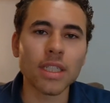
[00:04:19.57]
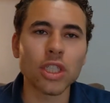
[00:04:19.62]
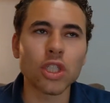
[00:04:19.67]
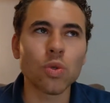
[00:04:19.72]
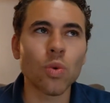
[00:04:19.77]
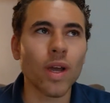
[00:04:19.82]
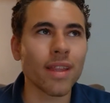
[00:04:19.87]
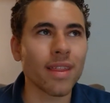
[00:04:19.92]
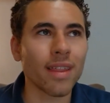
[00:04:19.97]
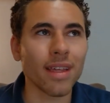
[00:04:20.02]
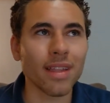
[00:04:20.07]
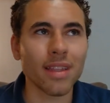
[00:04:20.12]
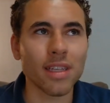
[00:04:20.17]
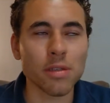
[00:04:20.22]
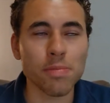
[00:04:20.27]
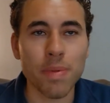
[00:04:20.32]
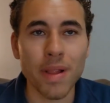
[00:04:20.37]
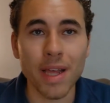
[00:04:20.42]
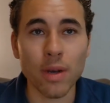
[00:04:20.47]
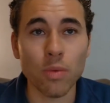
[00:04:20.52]
Do I think
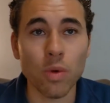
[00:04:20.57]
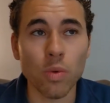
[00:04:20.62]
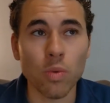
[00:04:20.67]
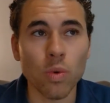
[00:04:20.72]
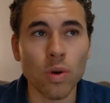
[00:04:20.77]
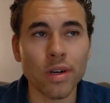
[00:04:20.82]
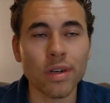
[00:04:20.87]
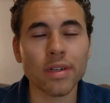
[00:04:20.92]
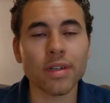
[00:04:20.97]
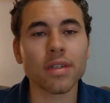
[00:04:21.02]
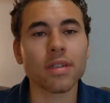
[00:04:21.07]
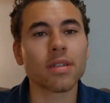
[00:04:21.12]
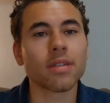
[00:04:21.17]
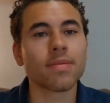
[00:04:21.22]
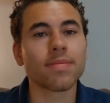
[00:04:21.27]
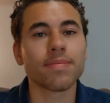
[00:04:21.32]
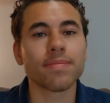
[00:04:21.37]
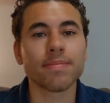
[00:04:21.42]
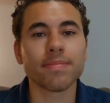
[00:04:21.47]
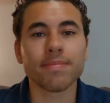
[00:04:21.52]
this plan will work?
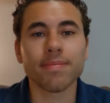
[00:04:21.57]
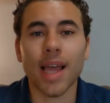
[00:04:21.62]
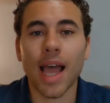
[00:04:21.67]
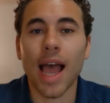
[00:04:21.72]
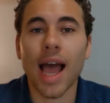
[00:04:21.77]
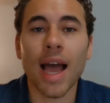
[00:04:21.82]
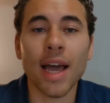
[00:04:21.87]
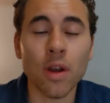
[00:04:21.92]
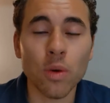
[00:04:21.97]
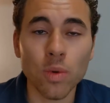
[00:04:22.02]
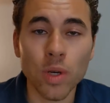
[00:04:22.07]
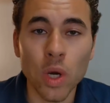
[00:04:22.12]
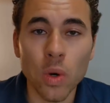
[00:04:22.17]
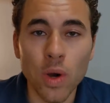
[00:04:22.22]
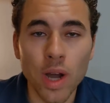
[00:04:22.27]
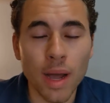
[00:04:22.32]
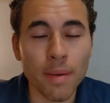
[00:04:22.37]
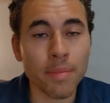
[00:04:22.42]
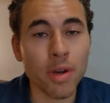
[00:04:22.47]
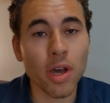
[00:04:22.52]
I don't
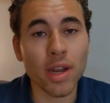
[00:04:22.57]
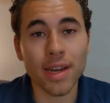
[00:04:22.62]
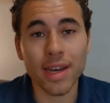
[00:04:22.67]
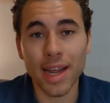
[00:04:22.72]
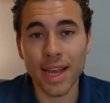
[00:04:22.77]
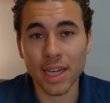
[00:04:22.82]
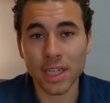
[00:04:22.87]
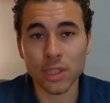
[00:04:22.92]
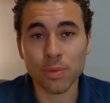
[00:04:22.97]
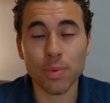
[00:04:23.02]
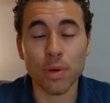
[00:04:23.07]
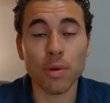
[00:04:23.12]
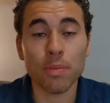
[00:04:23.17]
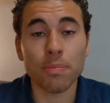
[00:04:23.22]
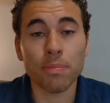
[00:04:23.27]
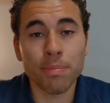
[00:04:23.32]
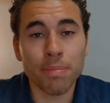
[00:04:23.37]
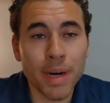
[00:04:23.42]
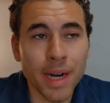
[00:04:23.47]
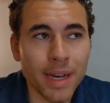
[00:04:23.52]
know. I'm not an expert,
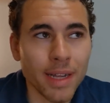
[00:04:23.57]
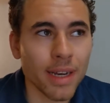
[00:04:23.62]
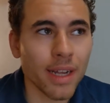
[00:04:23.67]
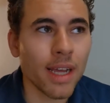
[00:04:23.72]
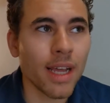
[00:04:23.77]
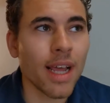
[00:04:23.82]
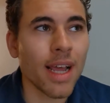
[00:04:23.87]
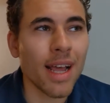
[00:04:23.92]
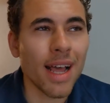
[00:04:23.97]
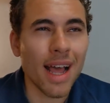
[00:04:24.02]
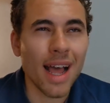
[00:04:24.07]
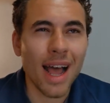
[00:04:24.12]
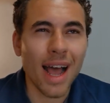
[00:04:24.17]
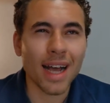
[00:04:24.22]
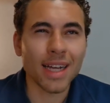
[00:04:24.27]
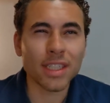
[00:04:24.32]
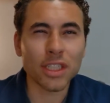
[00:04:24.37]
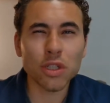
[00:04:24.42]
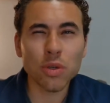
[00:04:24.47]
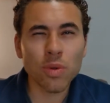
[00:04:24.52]
but
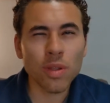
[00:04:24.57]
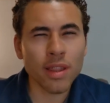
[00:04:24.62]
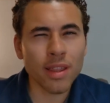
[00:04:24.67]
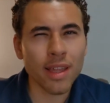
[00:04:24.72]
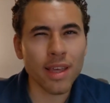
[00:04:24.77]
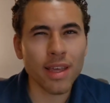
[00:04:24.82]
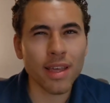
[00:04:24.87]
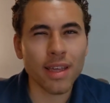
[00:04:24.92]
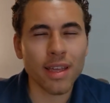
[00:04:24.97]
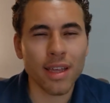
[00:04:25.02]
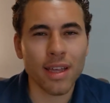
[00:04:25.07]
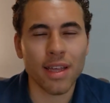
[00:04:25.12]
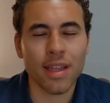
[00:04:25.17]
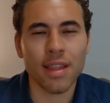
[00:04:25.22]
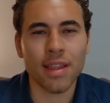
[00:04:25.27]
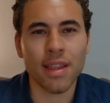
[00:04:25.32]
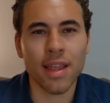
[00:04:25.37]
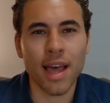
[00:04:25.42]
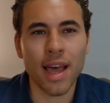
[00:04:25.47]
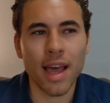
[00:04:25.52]
I do think
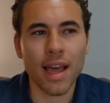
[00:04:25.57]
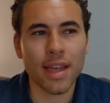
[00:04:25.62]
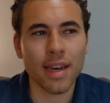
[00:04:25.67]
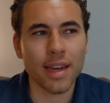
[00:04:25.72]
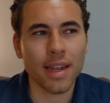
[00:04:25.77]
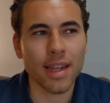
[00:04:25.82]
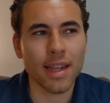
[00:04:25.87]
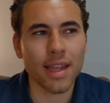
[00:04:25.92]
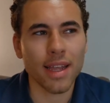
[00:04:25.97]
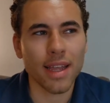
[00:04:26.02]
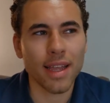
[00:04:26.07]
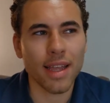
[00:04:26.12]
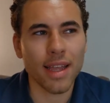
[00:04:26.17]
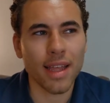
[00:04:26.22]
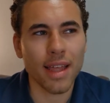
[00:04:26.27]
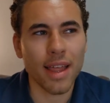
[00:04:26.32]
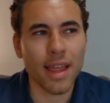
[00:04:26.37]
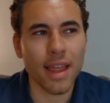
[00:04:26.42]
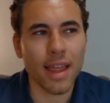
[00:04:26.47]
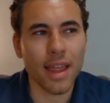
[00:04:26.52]
that
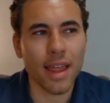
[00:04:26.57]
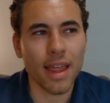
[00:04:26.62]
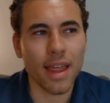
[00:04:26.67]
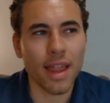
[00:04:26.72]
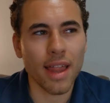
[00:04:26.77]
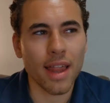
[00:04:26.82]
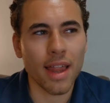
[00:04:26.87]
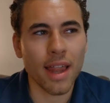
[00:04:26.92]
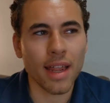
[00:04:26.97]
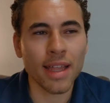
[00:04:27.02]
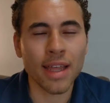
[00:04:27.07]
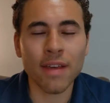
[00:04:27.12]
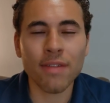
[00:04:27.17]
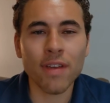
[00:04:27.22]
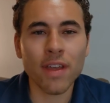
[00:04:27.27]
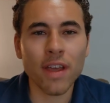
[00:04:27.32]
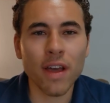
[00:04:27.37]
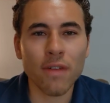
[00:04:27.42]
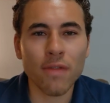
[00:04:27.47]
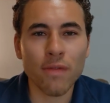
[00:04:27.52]

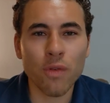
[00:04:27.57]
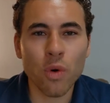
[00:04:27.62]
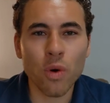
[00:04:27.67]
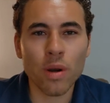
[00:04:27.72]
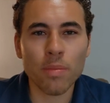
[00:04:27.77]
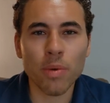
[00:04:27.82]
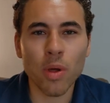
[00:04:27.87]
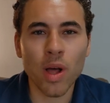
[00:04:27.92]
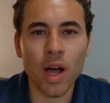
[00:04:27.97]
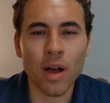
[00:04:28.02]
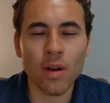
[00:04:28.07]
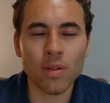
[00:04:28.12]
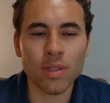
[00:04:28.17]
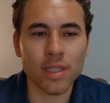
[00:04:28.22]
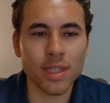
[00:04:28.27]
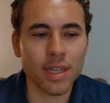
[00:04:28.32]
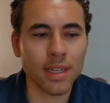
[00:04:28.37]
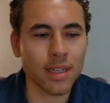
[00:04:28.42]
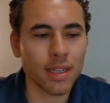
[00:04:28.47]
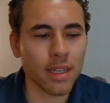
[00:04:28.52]
giving affordable
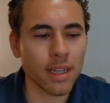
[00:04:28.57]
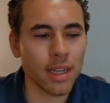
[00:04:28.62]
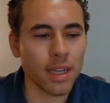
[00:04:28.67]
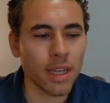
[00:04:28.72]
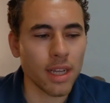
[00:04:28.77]
housing